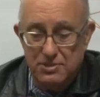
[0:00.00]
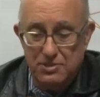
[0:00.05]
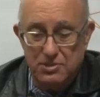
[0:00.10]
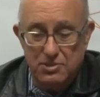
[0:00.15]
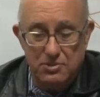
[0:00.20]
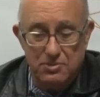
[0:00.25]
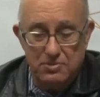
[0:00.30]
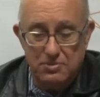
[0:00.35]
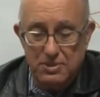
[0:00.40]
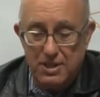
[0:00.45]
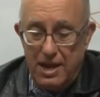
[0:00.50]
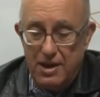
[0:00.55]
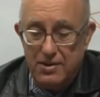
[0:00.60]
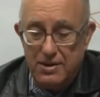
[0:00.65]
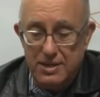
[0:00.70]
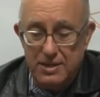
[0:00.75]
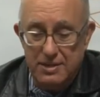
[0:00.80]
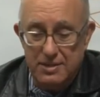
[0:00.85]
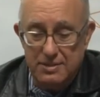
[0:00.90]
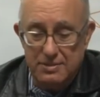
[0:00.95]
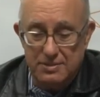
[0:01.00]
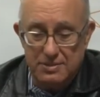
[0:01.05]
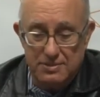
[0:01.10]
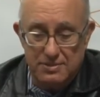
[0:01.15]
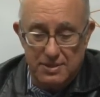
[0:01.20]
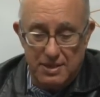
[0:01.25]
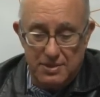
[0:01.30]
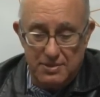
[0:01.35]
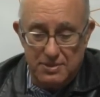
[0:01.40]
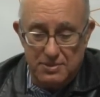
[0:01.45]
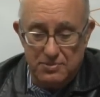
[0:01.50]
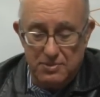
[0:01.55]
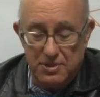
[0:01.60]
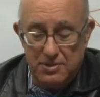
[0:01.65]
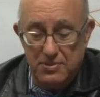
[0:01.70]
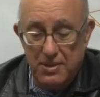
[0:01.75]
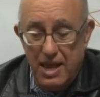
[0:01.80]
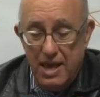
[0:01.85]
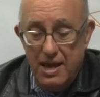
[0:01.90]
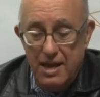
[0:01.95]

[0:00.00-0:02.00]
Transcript: so Larry, Larry Grove,